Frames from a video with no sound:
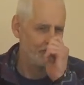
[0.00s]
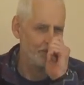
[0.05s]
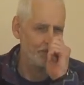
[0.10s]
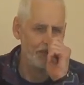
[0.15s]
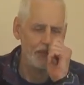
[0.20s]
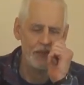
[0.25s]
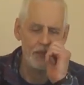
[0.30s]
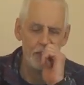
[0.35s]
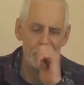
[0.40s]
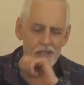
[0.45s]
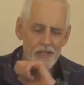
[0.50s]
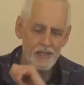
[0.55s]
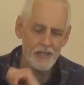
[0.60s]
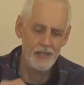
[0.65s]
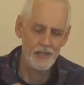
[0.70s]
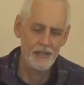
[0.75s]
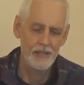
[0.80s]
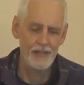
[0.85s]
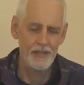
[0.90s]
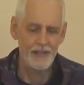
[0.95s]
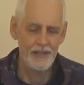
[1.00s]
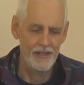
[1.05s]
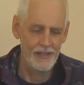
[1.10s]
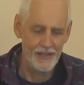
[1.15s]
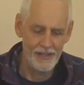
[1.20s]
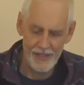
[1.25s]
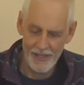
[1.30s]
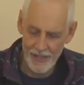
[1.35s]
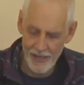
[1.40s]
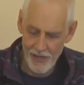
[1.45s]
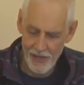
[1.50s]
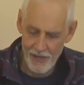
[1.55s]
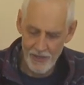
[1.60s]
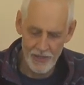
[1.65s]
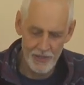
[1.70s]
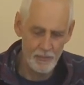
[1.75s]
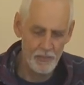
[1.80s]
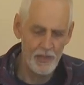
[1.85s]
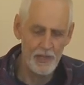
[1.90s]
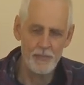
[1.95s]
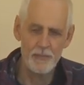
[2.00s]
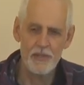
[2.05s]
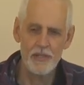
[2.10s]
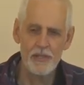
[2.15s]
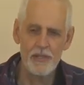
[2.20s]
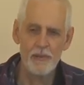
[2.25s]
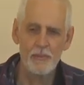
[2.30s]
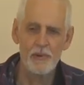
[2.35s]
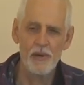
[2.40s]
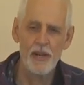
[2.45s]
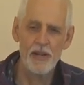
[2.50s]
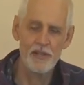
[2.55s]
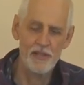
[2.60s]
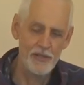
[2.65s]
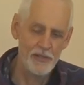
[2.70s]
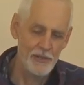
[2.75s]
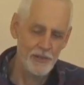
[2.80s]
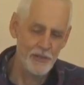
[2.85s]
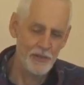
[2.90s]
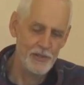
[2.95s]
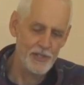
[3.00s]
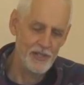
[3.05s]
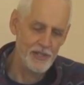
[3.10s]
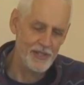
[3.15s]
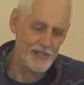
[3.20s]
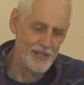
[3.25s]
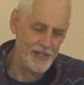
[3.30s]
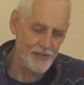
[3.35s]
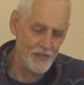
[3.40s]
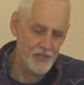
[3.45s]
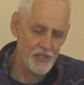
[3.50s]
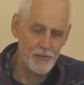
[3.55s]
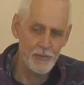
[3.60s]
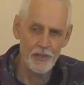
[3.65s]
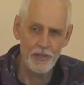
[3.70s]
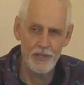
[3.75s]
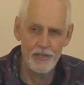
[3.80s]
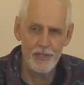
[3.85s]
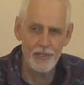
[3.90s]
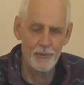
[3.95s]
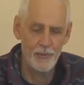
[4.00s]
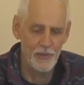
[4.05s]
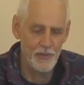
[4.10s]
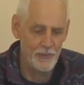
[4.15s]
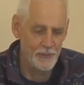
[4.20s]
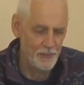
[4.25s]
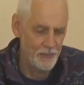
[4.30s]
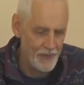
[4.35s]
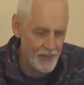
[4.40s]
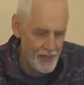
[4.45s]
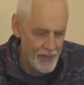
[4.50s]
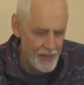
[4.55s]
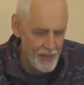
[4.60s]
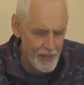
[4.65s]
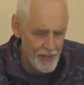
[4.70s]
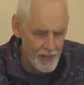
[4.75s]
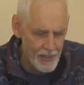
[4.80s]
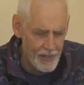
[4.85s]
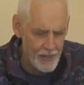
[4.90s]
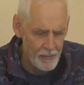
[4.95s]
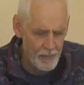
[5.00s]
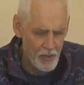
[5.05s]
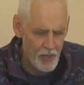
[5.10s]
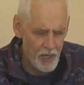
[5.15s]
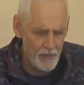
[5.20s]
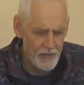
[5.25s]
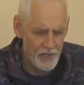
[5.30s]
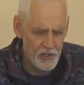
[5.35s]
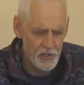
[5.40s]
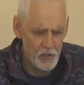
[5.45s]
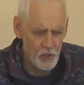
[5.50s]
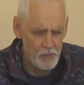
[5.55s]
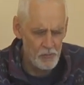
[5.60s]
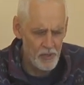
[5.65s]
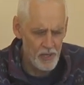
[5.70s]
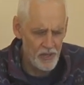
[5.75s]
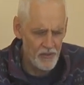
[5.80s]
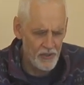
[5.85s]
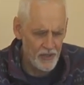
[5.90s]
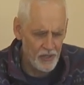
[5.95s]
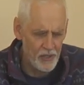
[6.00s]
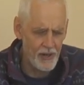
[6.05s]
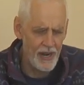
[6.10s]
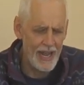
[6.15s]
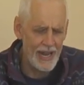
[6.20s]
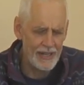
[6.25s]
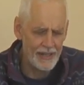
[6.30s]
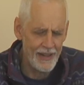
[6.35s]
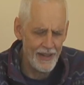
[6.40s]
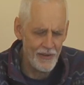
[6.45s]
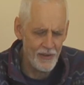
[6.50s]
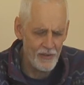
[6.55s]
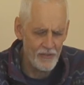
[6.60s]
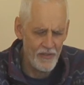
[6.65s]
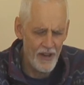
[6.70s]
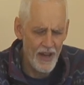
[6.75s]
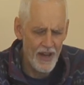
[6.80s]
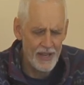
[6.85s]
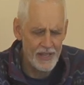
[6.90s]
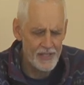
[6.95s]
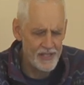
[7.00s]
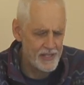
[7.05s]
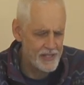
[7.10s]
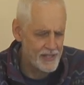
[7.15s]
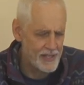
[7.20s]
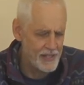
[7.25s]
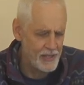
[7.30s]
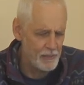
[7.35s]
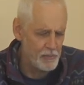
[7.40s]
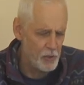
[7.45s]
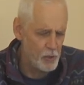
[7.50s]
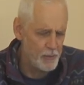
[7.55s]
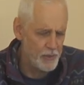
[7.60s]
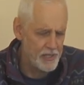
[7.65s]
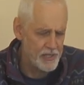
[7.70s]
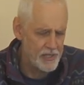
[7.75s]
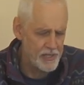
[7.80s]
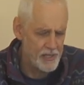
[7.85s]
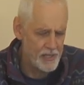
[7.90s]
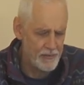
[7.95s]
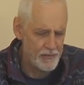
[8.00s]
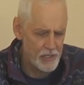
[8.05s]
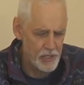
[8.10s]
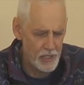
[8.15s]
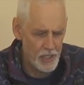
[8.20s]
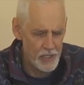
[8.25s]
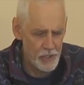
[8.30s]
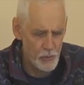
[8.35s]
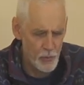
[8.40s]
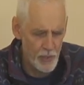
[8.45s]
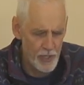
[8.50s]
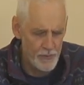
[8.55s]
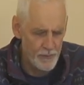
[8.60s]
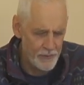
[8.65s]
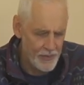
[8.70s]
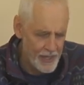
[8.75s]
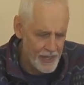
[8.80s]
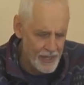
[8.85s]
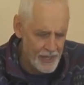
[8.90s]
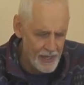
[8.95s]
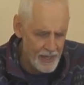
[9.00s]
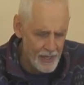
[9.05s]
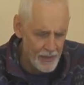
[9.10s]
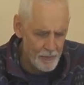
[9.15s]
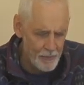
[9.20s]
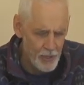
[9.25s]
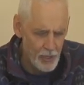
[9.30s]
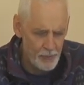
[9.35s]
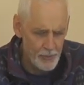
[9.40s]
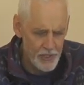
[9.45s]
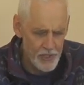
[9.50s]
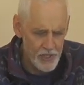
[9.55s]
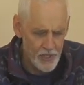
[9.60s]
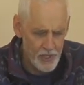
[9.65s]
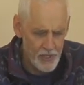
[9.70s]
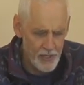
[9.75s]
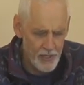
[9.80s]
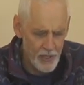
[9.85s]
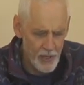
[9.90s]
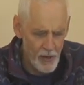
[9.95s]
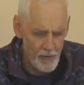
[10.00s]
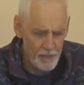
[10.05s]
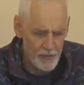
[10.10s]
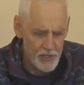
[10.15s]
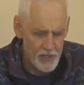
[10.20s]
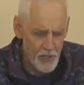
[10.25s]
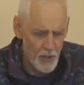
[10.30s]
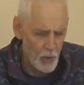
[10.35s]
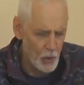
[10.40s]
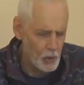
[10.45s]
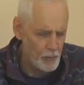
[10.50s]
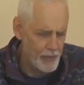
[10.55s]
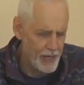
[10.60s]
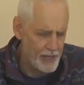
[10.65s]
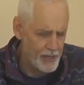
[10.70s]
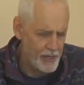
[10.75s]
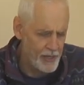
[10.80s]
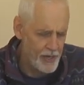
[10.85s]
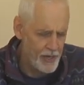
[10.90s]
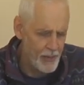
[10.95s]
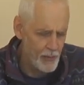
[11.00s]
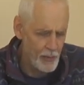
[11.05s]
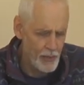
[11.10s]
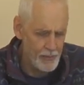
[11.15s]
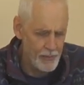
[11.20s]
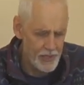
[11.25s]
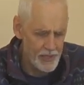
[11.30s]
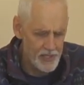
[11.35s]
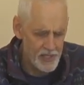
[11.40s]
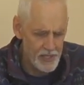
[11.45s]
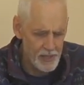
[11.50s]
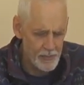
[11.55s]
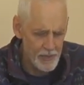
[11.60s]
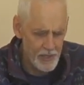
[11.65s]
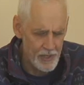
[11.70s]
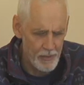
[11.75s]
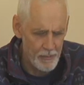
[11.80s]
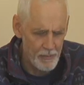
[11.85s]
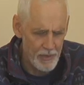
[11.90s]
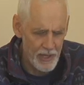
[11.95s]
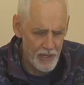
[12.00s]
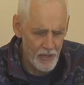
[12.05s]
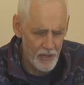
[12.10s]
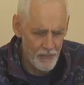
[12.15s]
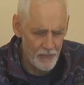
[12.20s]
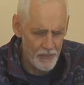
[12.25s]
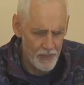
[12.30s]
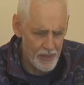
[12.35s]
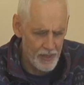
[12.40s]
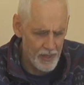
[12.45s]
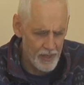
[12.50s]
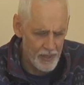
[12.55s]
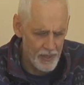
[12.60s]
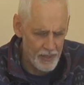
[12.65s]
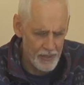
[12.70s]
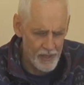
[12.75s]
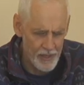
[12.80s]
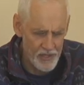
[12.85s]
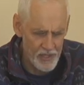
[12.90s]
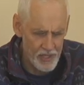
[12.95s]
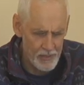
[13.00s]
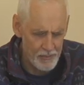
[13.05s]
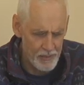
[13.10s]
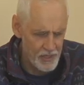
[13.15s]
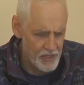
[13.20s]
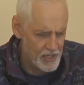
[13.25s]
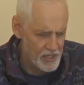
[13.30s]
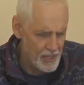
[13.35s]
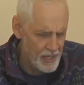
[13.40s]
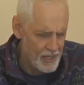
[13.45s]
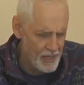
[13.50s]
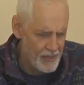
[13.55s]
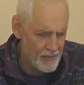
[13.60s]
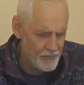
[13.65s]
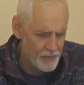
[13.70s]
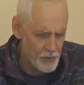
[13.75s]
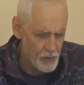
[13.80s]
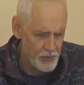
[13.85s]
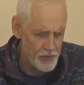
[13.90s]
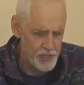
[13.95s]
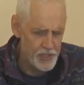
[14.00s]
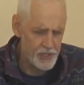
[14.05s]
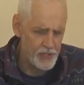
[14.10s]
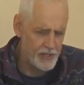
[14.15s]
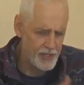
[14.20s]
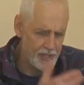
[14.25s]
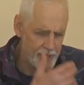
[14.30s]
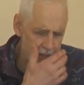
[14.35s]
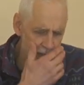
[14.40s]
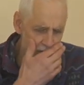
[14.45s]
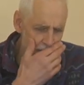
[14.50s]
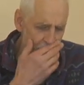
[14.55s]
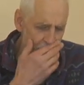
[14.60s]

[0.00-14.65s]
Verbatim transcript: because the, they call it the pimps and the prostitutes, and uh, this is what they did with them. A part of a two-month crackdown on vice in the booming city of Sichuan, public security officers hold about 100 women and some of their male uh, customers through the streets